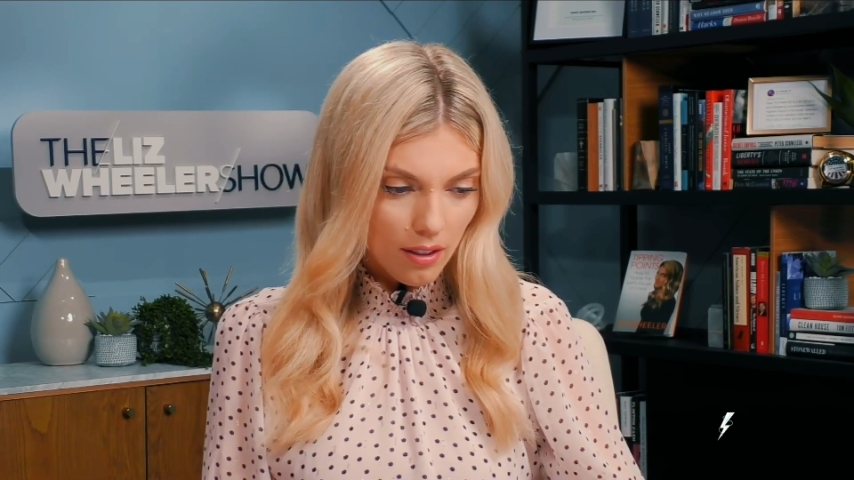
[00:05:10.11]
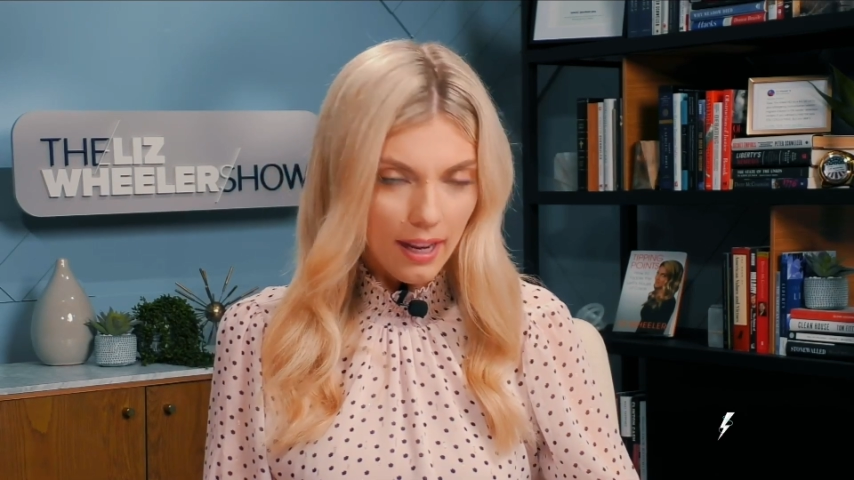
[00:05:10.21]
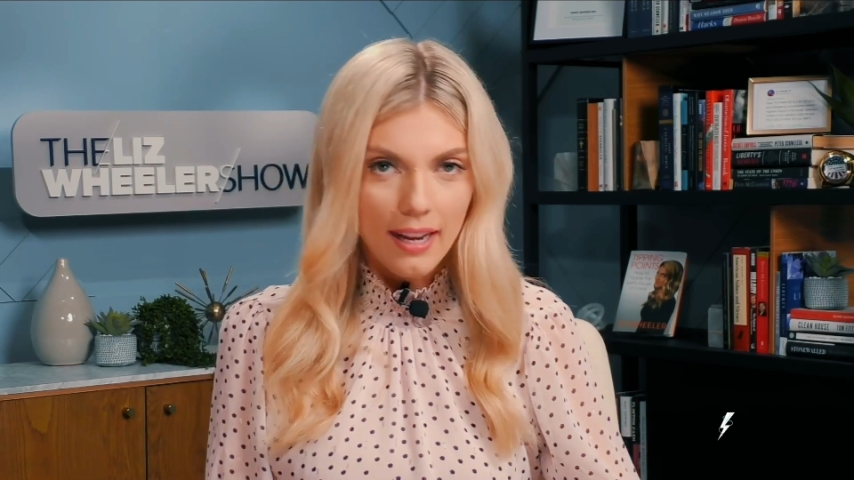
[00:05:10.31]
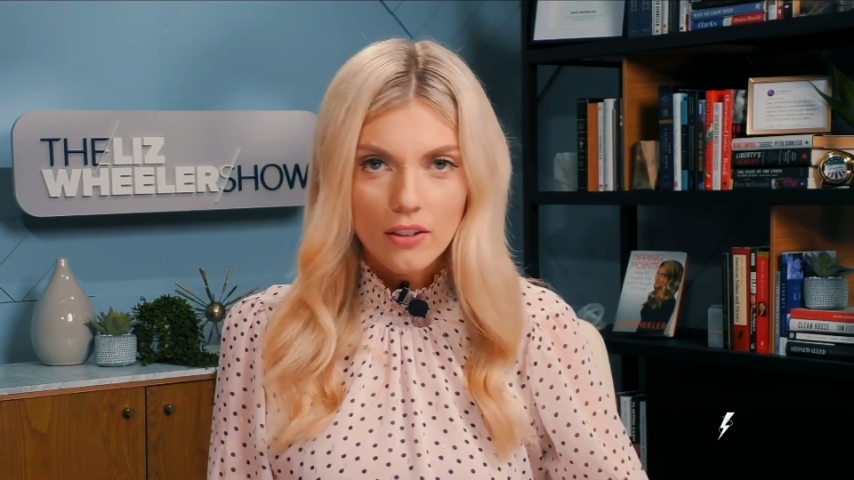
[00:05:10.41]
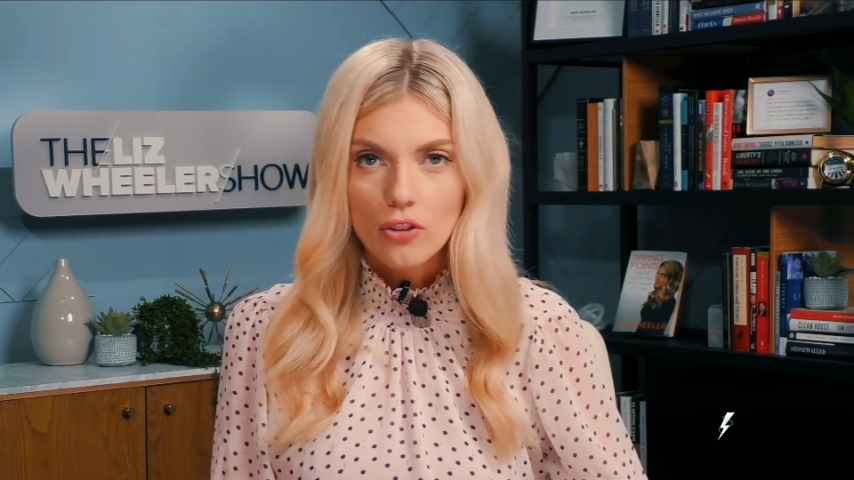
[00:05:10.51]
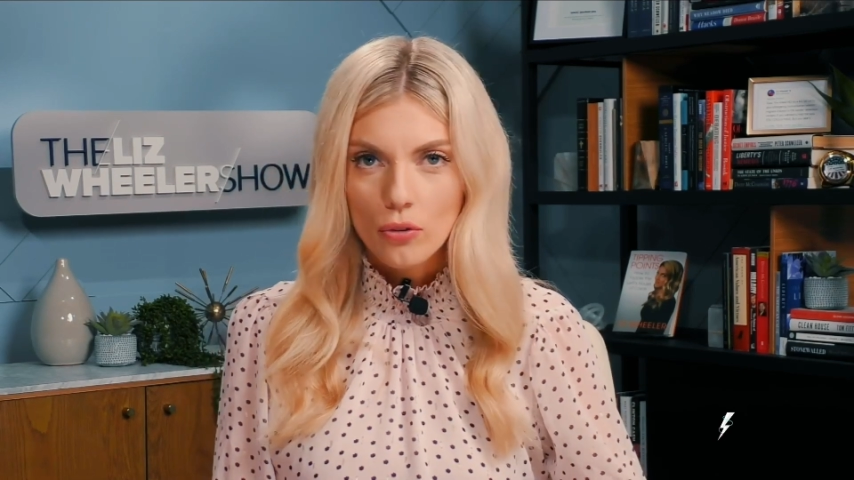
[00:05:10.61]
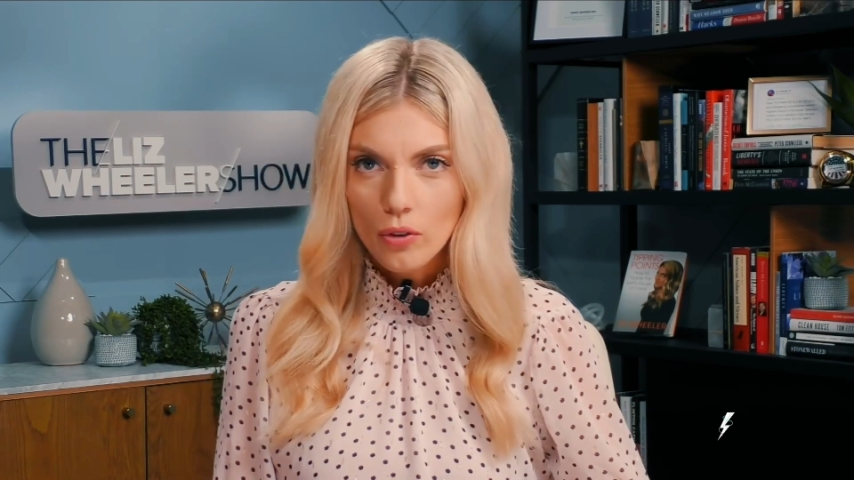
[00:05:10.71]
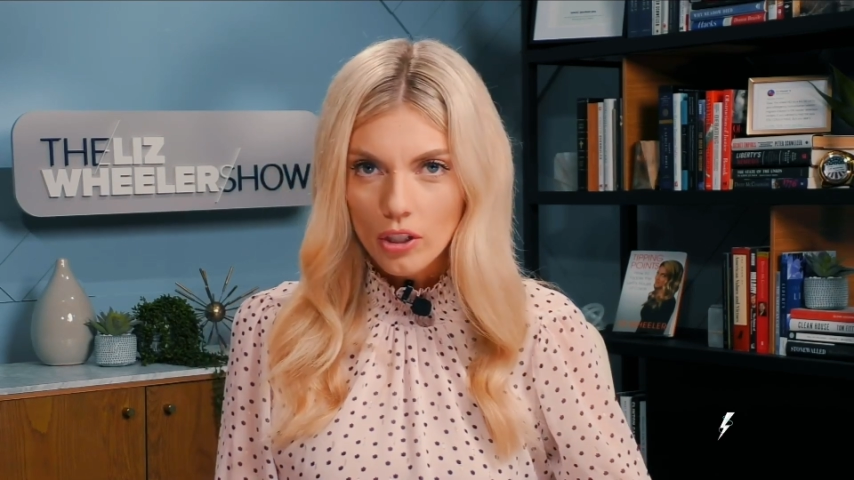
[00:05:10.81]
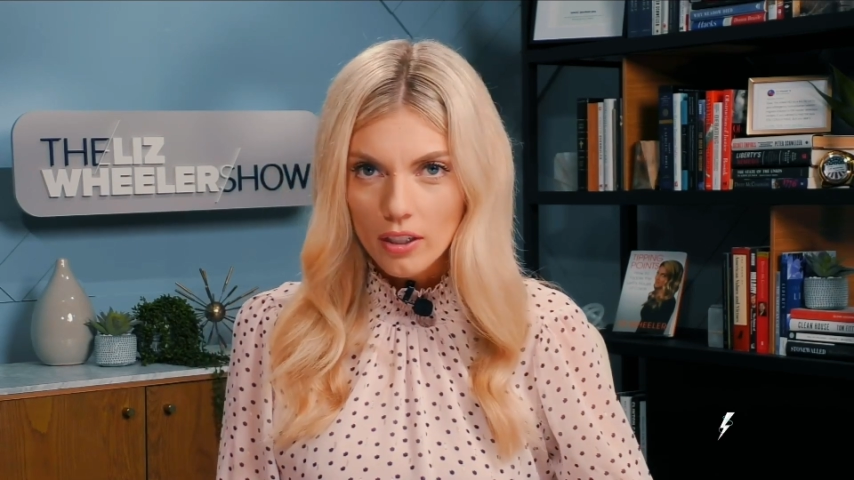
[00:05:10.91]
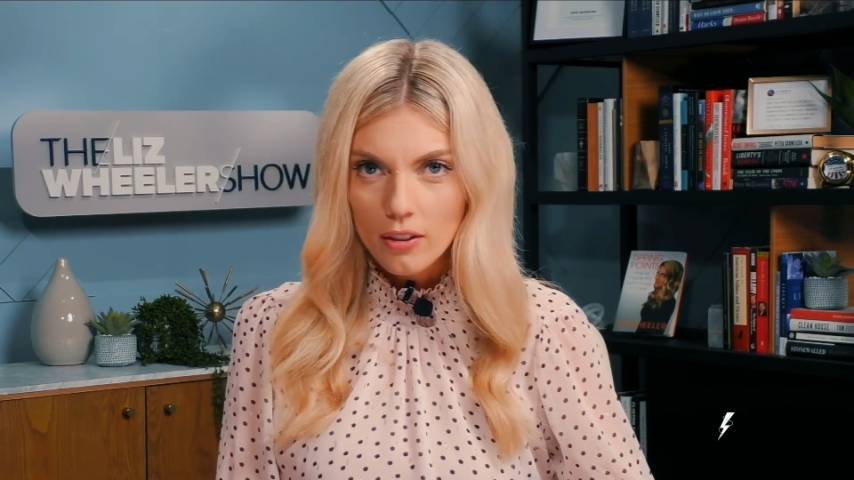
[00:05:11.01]
and do
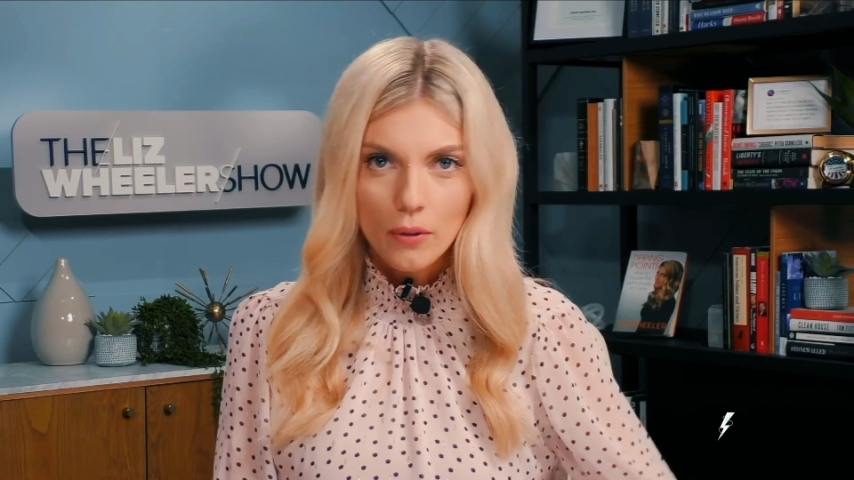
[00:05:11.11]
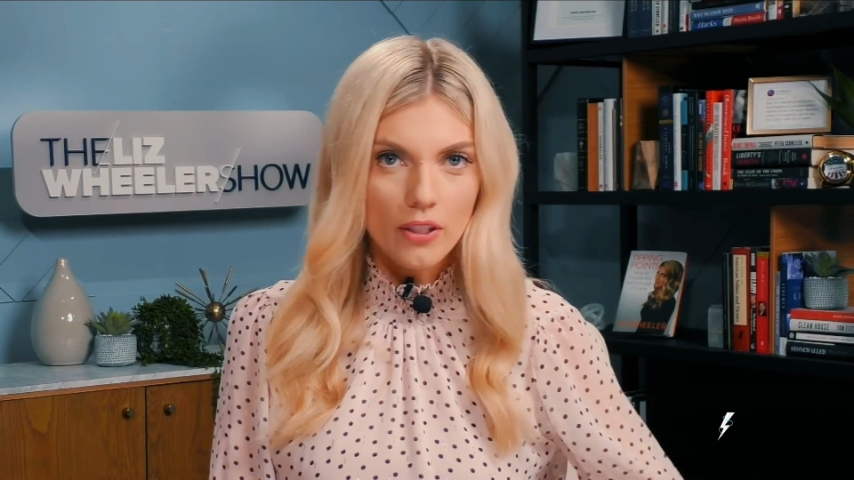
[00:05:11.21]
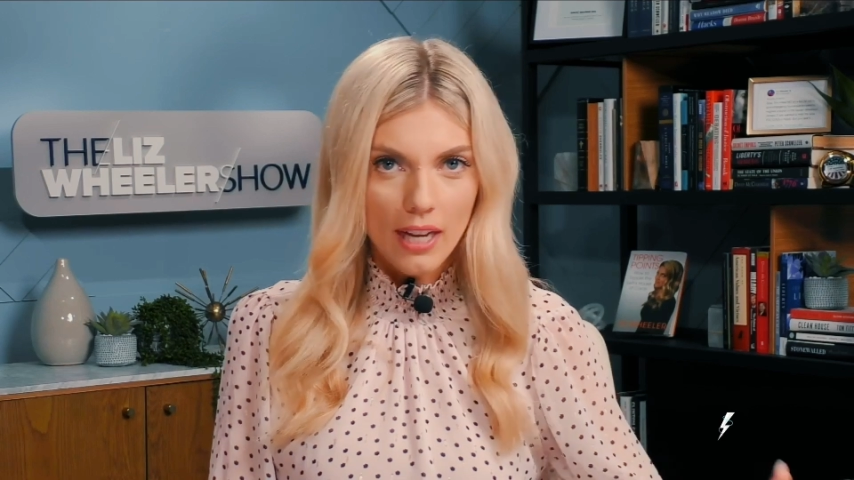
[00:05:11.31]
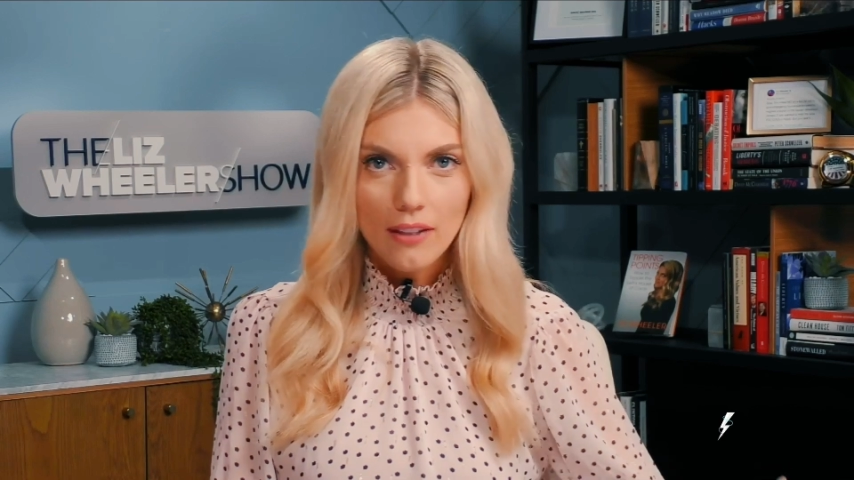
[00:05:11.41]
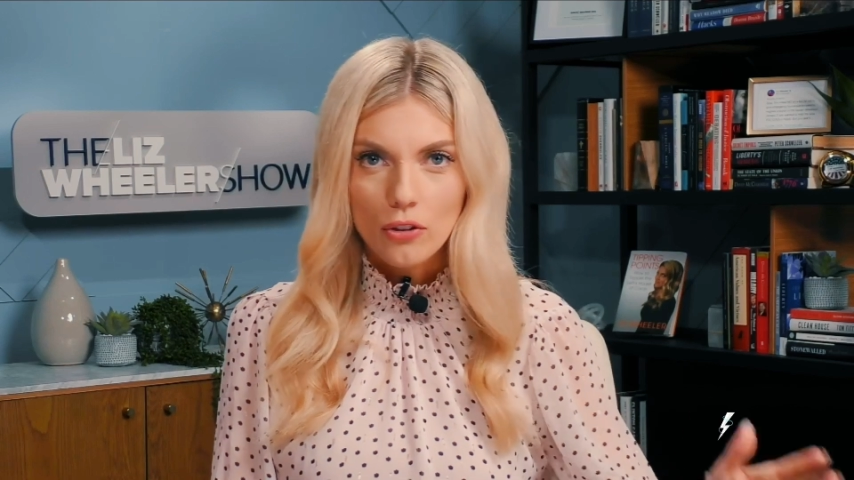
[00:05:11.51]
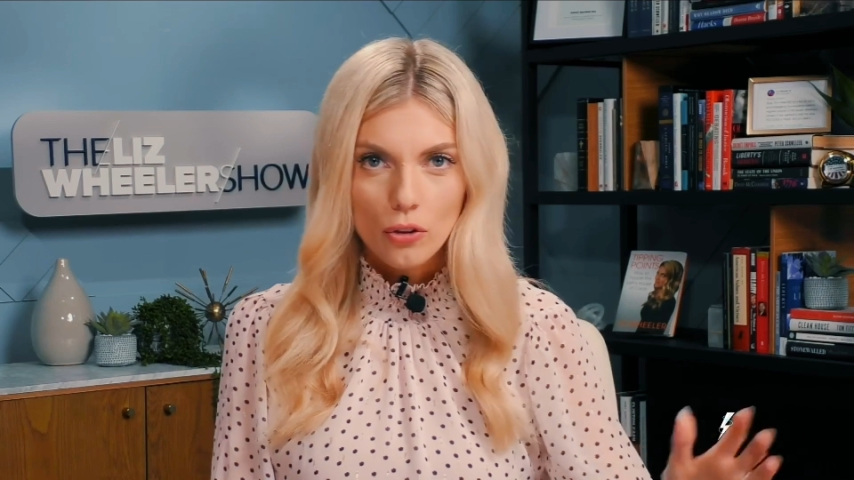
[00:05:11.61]
good, or you can't